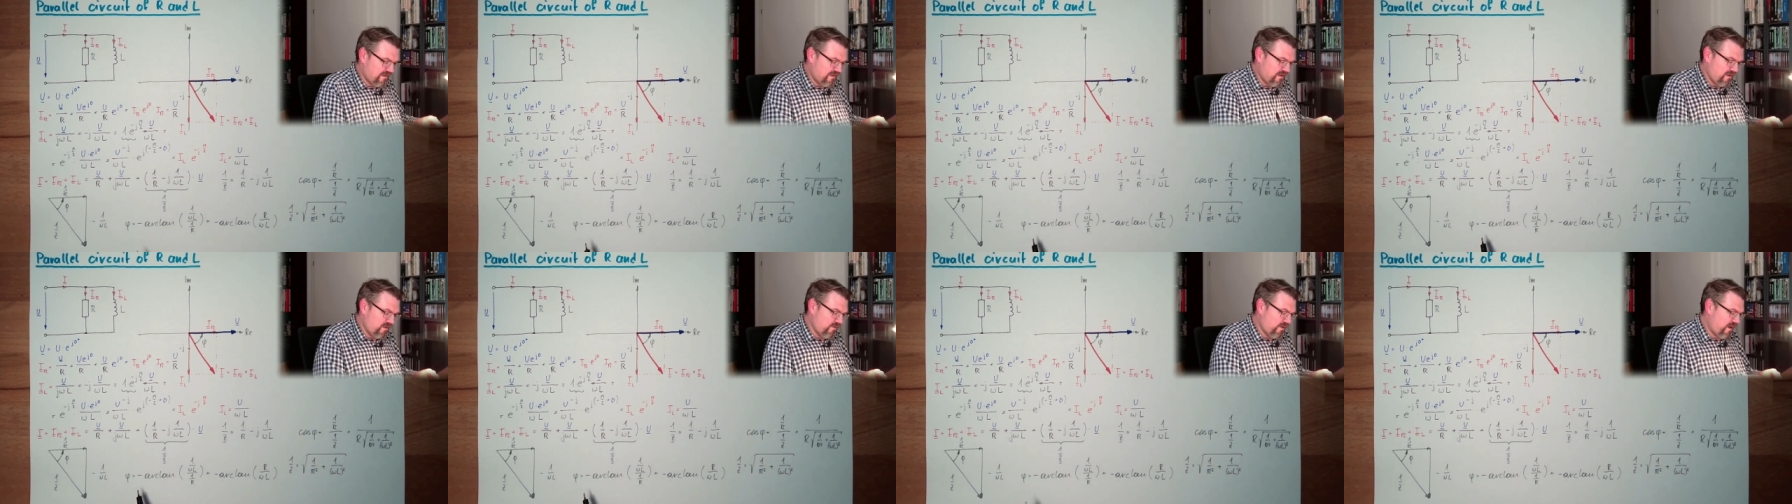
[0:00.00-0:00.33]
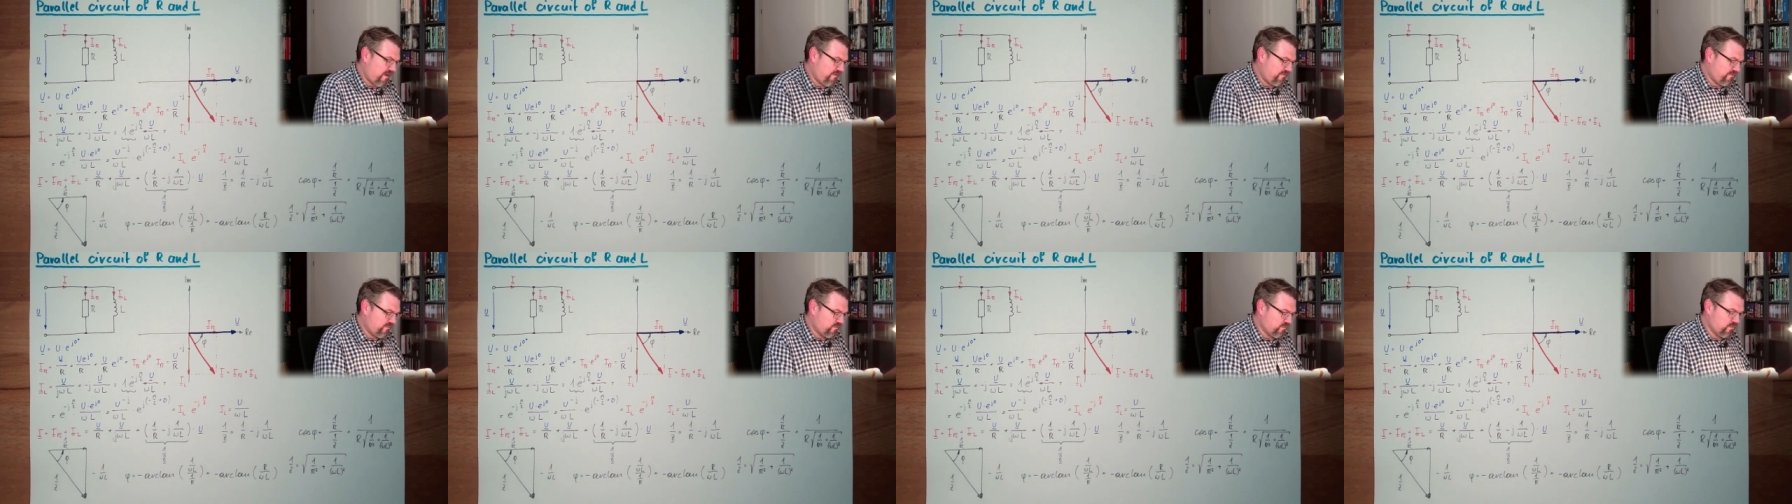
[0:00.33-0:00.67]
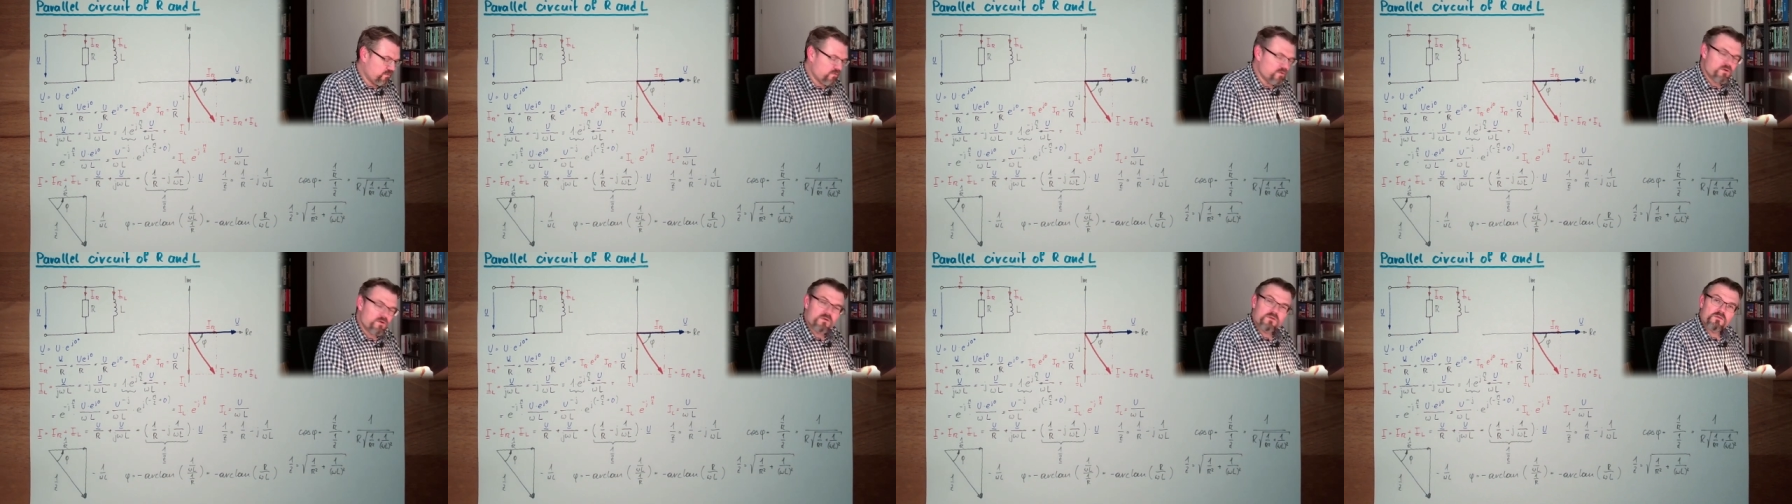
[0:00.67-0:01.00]
you have
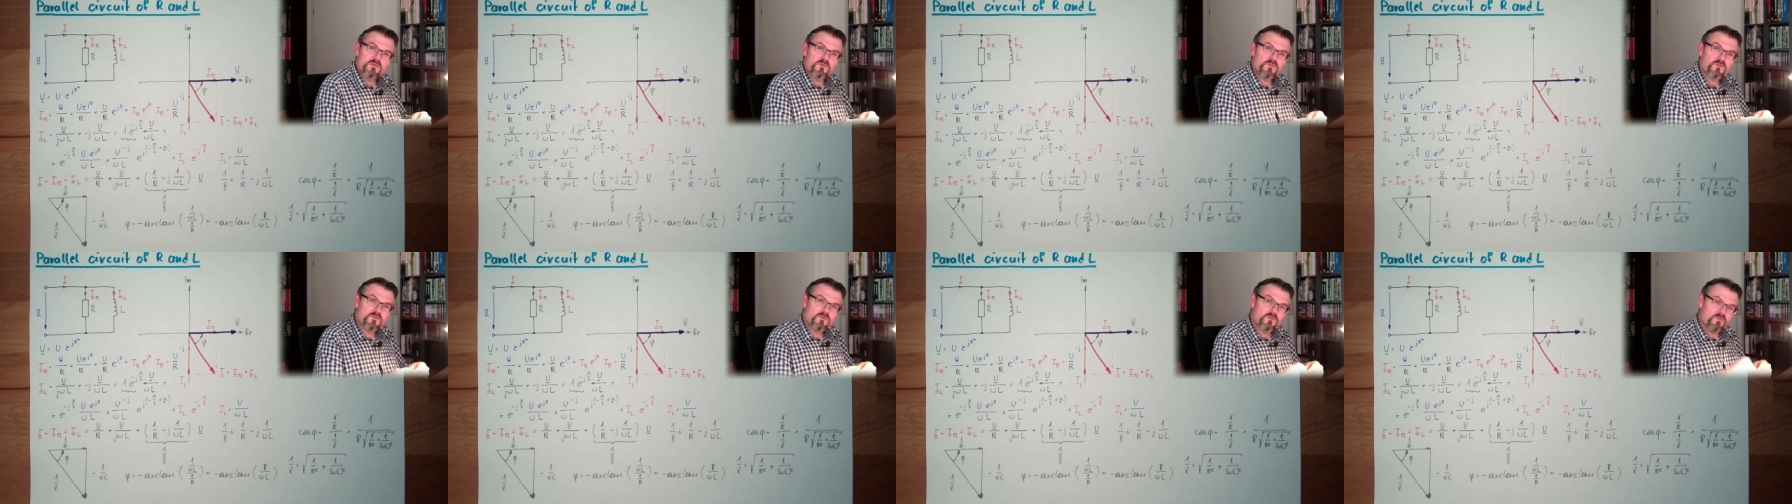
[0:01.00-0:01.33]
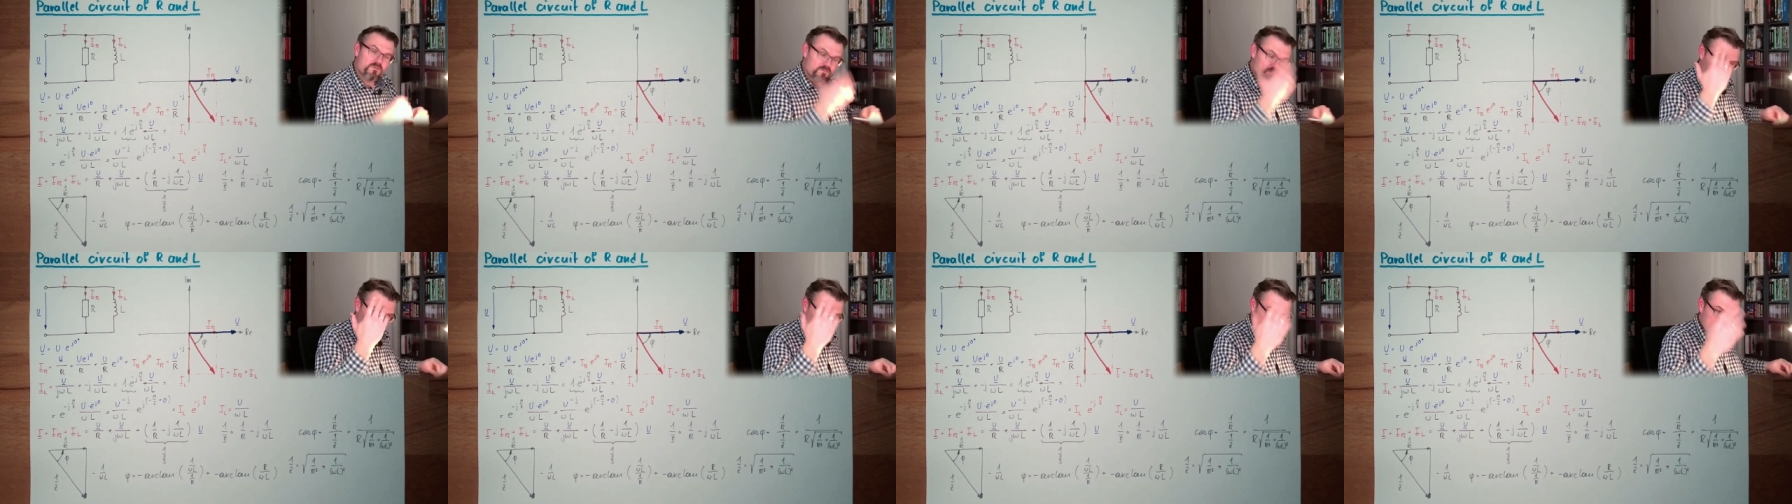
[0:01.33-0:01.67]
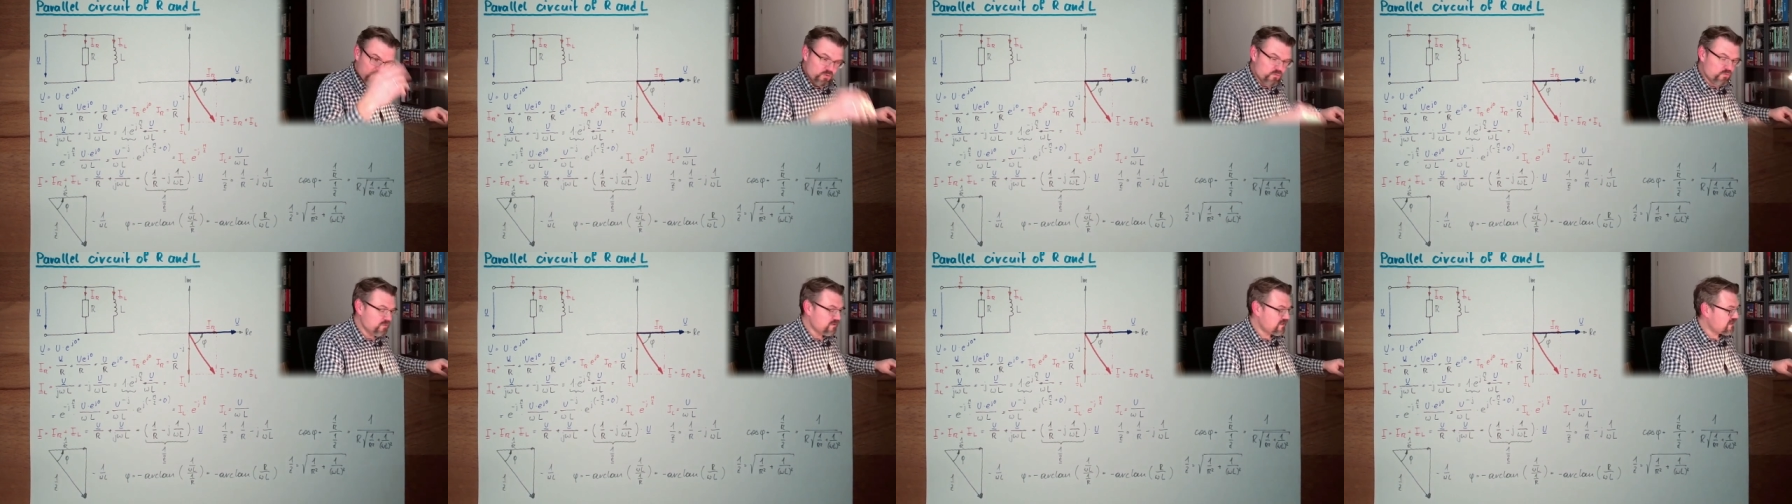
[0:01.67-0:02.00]
to to
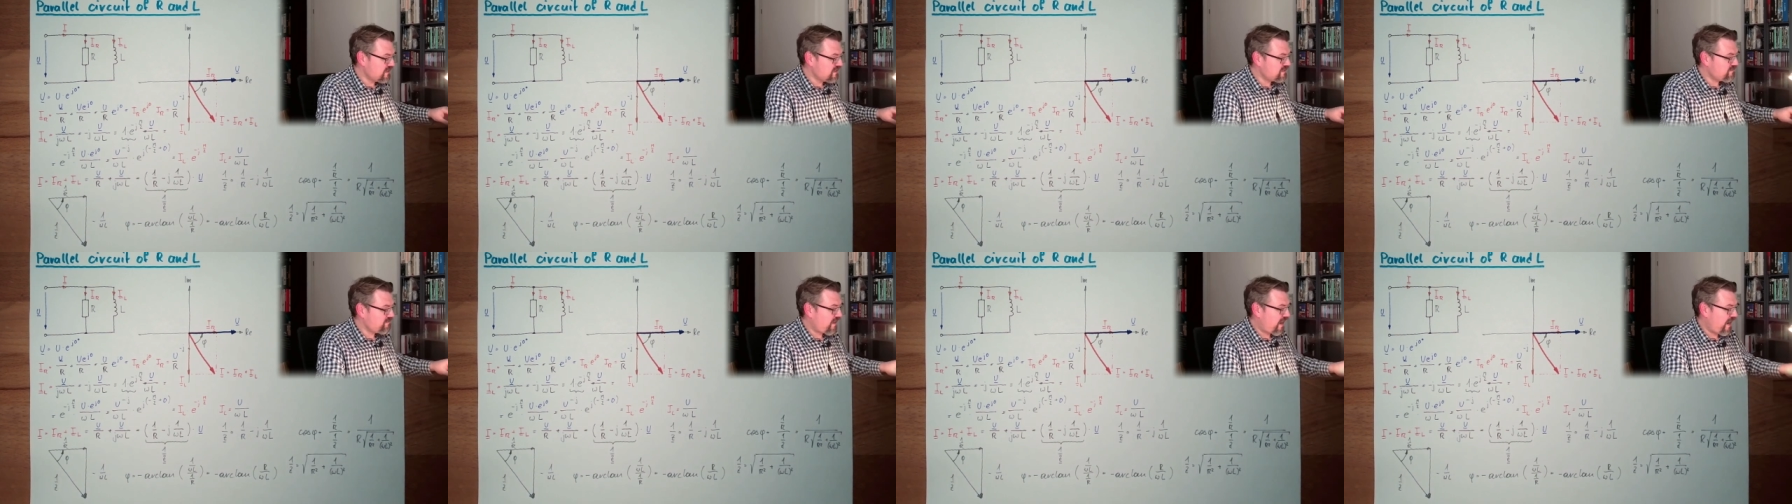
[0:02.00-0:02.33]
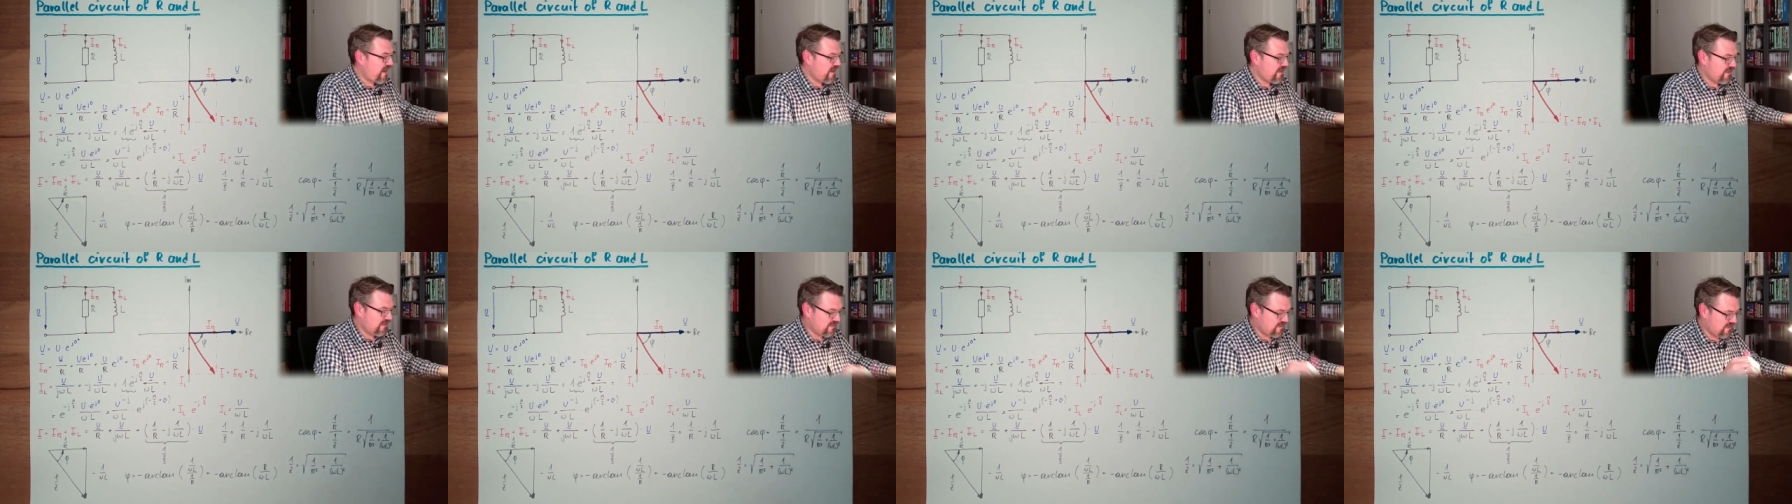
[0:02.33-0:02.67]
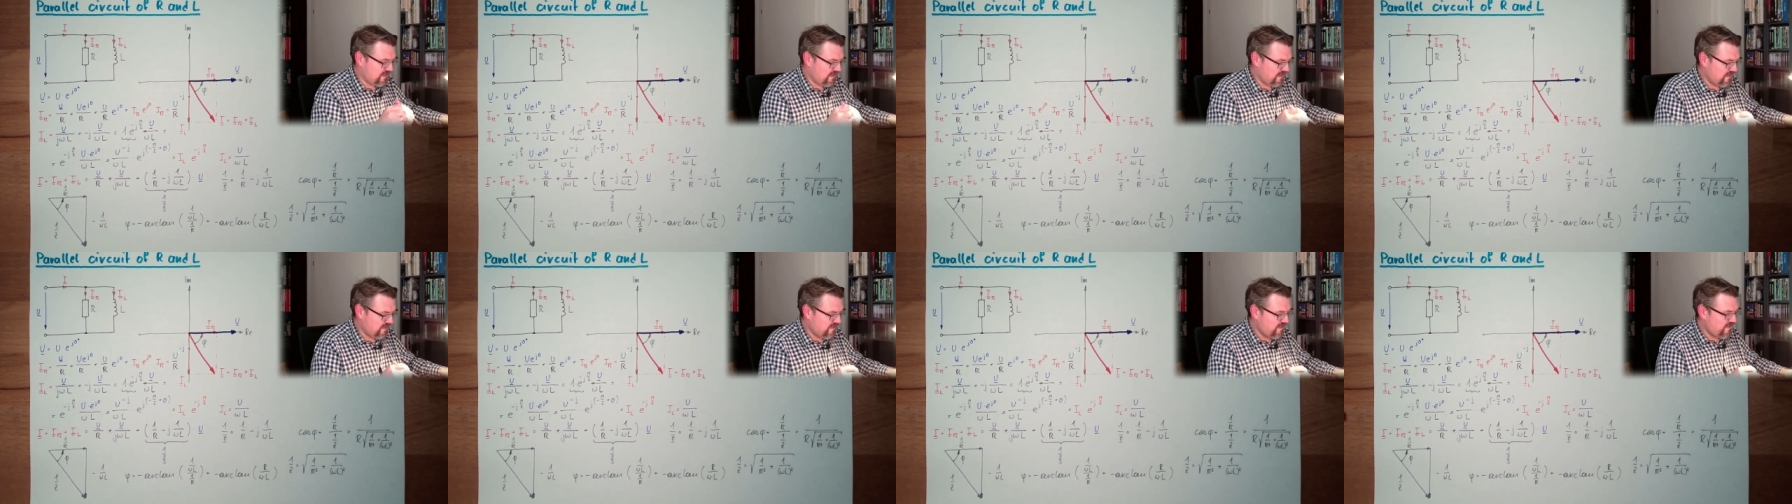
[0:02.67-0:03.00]
use this minus
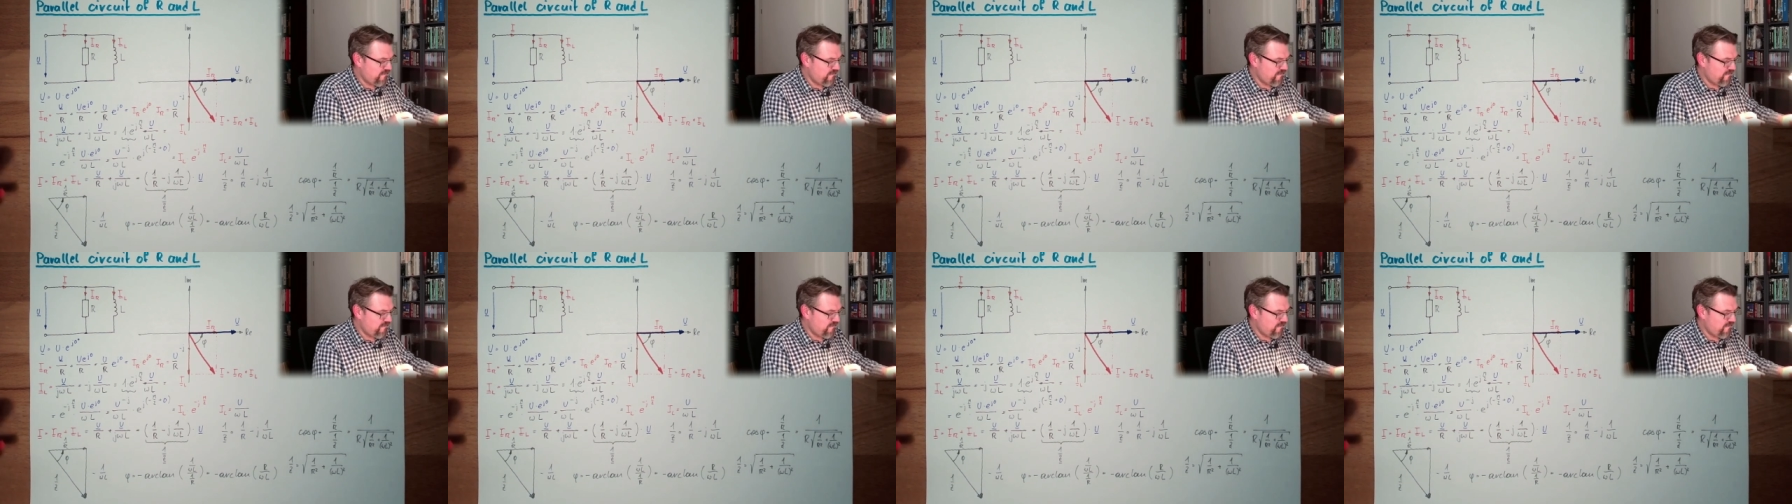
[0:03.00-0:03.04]
here